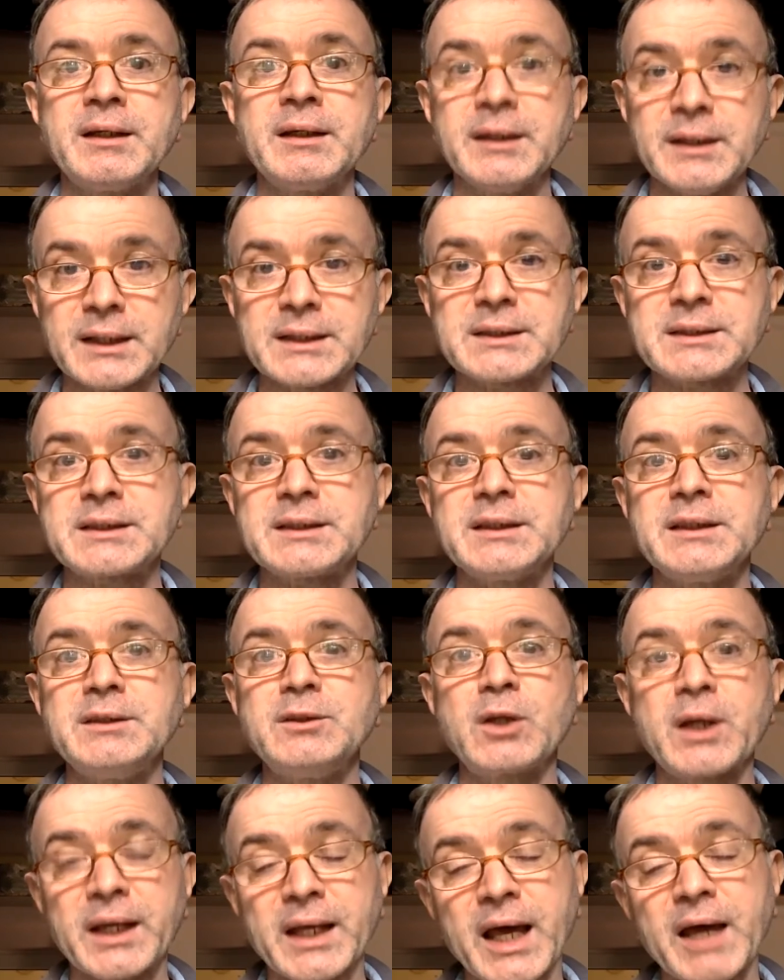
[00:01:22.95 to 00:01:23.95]
Yes,
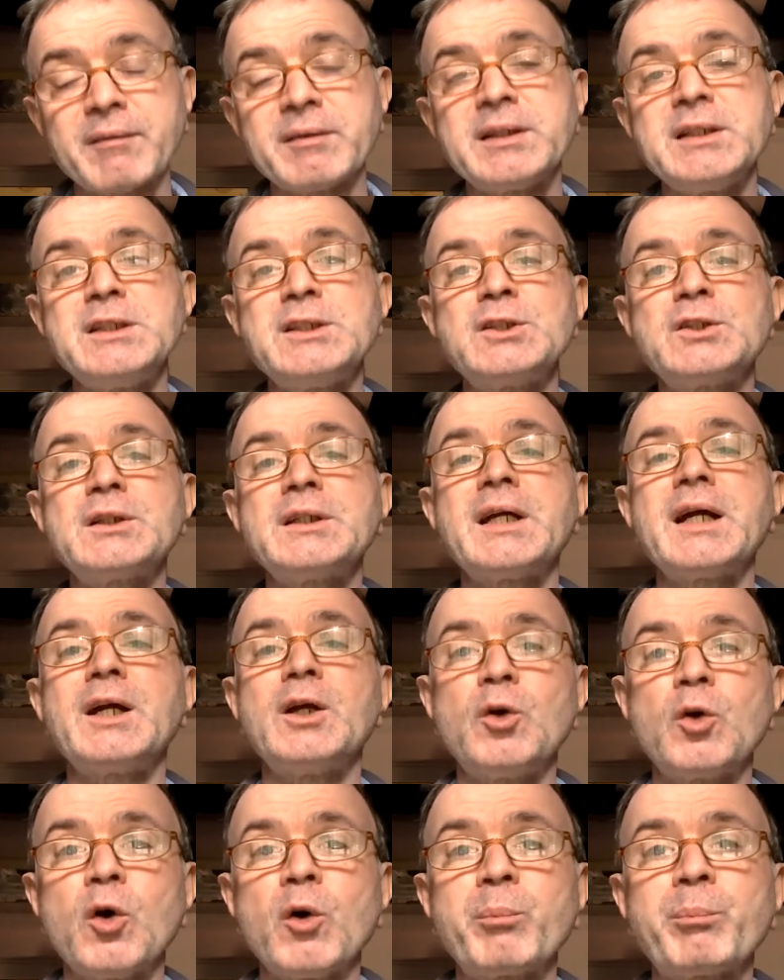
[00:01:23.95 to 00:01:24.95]
you can have an injury
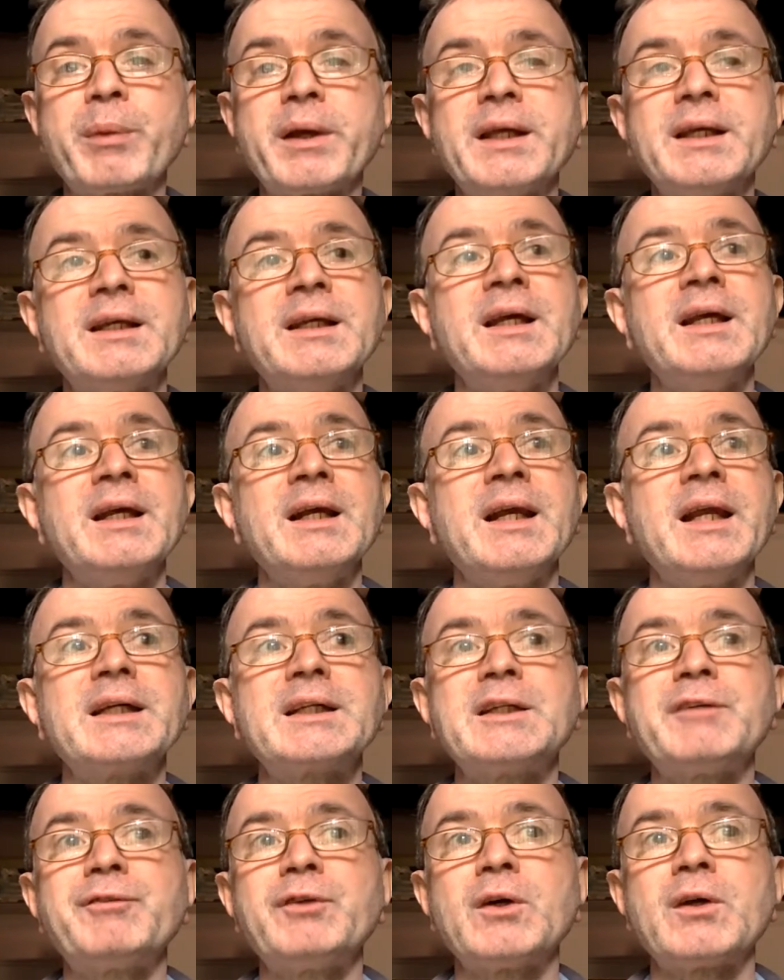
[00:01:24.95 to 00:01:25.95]
and no pain.
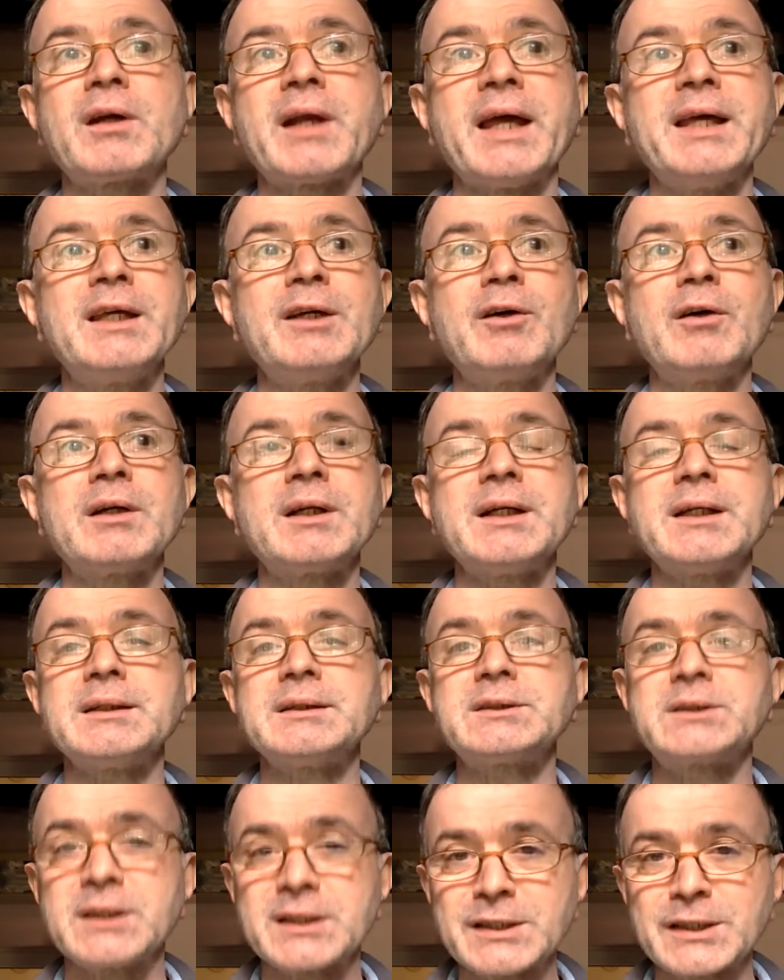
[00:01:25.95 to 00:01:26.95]
Like if you're lying on
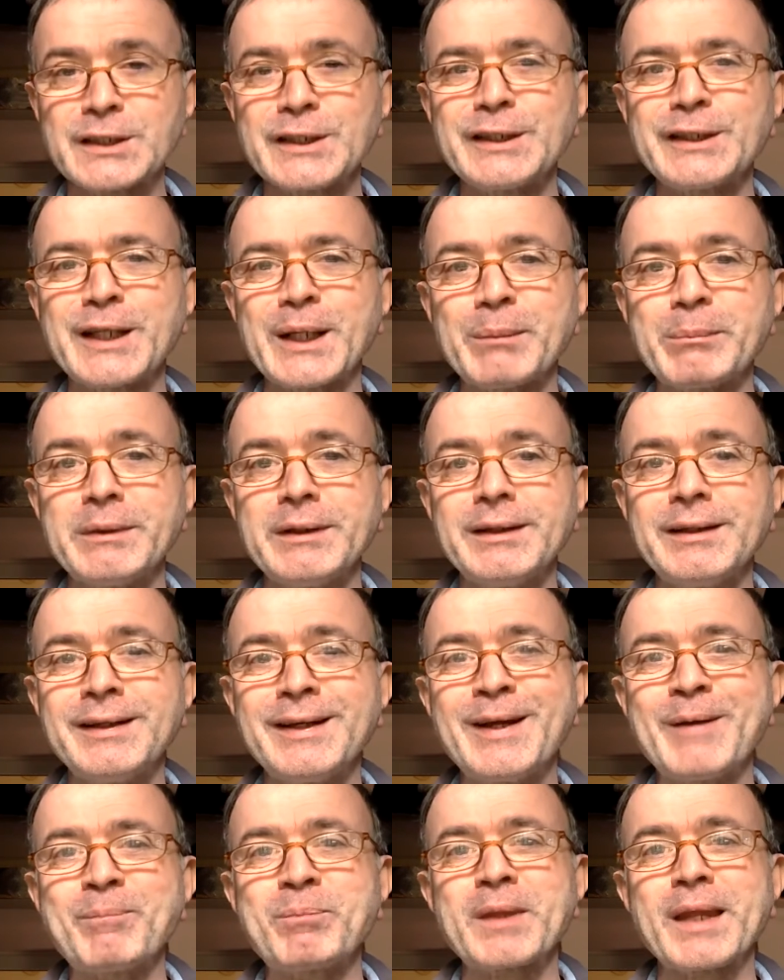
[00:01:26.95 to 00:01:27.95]
a surgery table
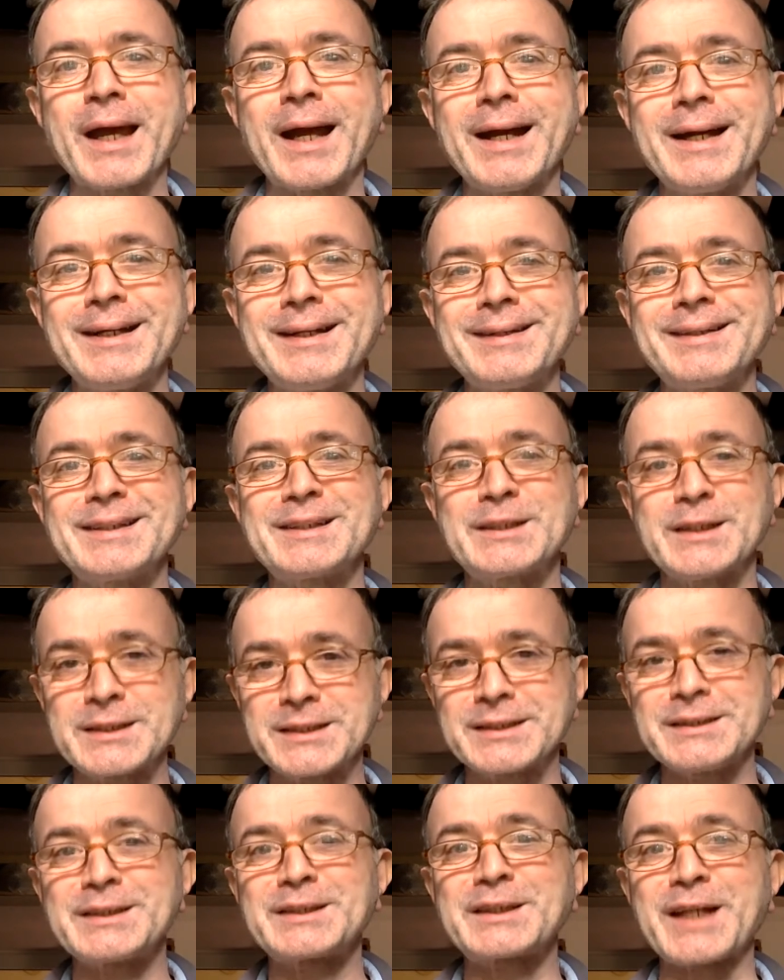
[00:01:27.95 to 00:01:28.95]
and the
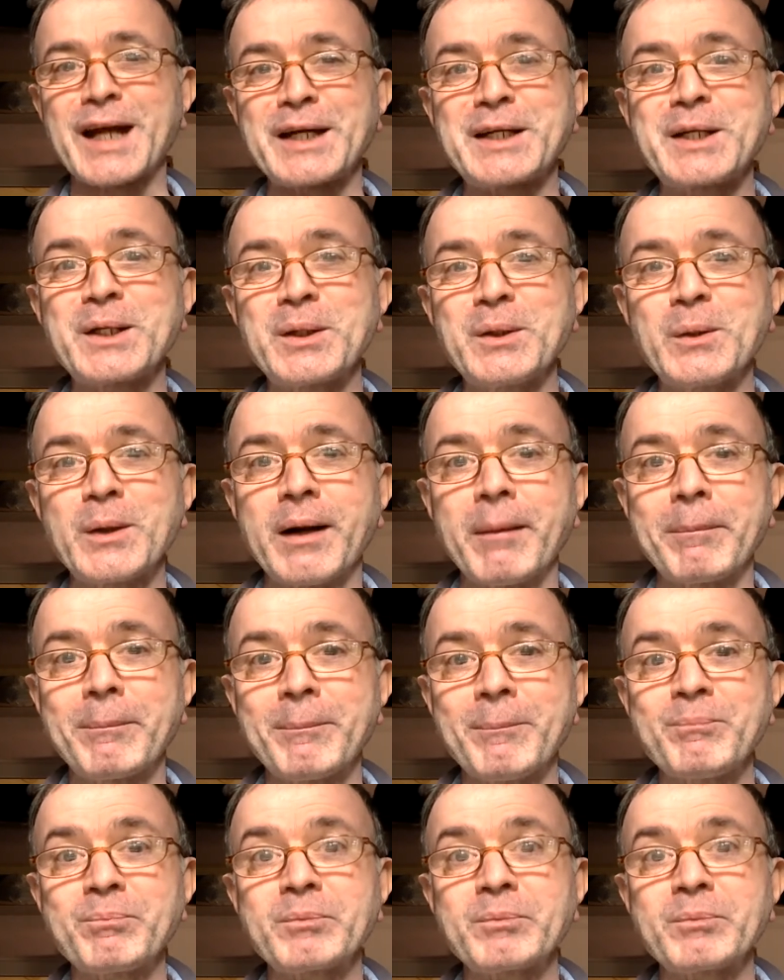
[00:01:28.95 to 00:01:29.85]
surgeon is cutting you up,